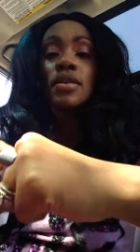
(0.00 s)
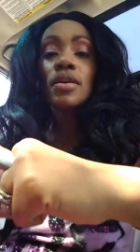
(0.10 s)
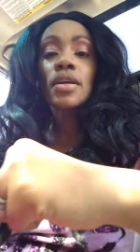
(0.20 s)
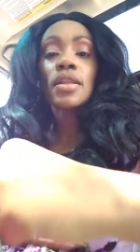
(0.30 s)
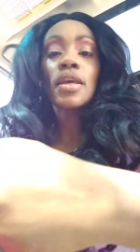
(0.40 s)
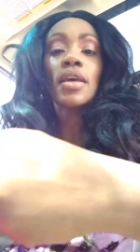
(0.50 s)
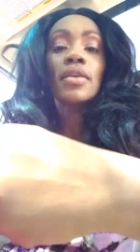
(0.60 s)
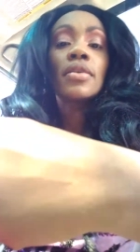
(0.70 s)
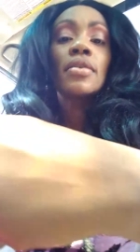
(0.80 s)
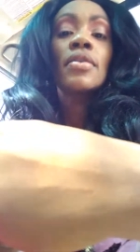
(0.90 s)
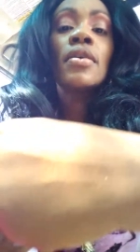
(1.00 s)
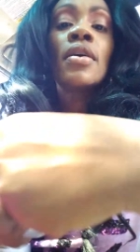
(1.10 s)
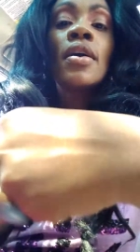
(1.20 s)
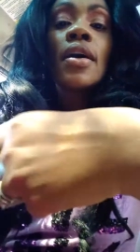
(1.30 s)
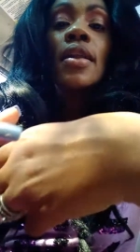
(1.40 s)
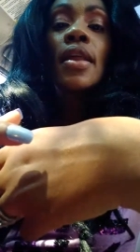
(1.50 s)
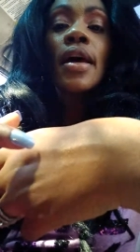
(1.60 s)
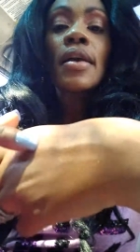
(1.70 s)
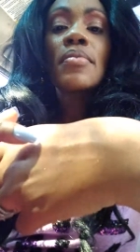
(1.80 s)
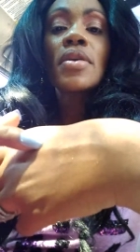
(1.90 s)
look at that
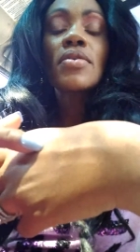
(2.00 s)
that can be